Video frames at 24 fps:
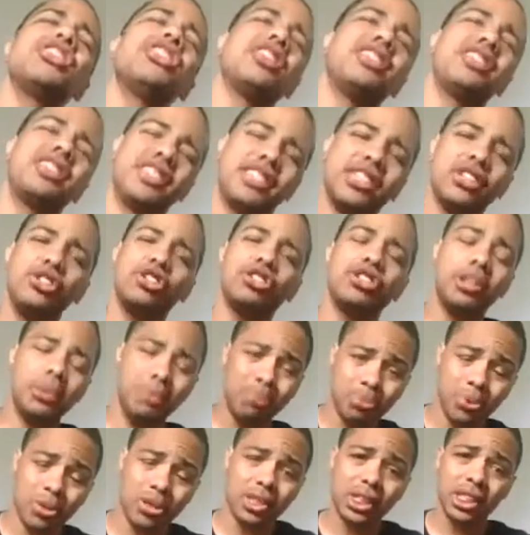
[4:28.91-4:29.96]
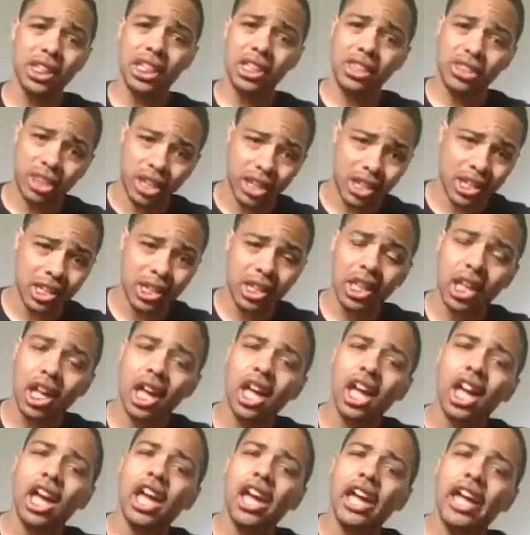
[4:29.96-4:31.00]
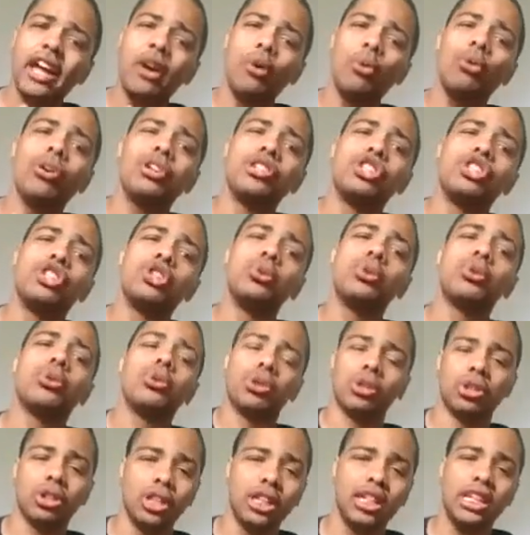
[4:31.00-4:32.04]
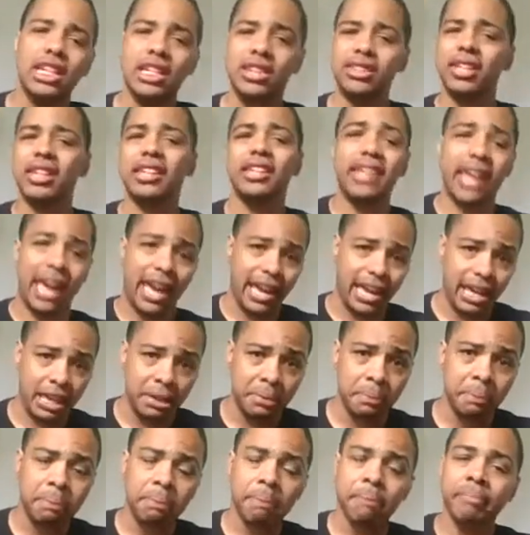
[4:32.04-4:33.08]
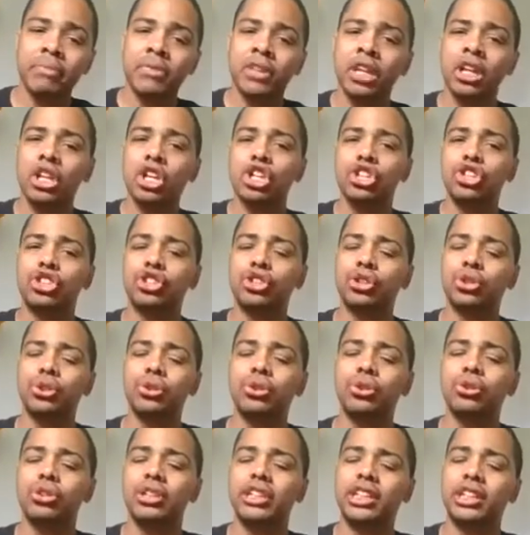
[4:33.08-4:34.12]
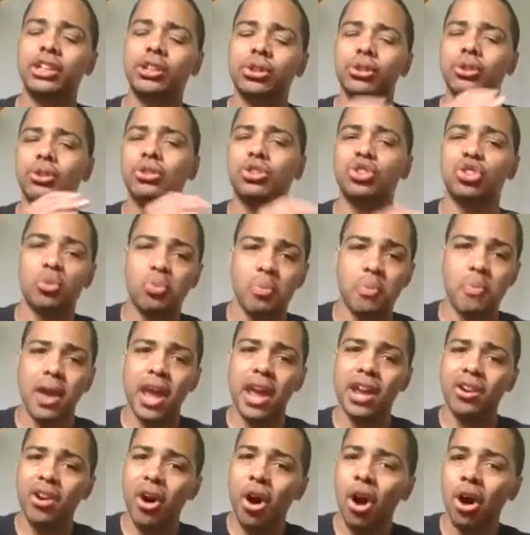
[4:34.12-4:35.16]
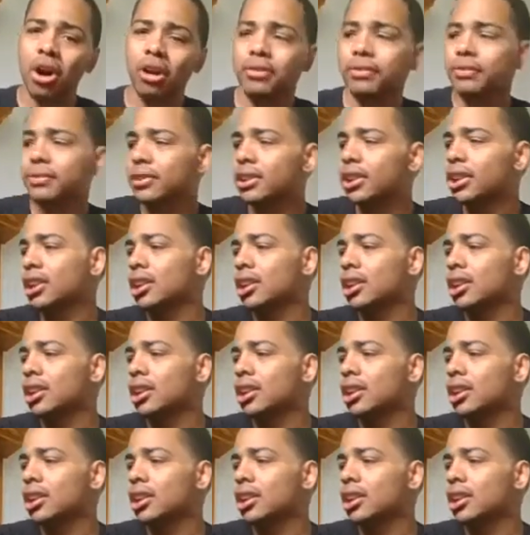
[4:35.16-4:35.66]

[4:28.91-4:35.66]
still personally think it was too early in the game to kill Superman off.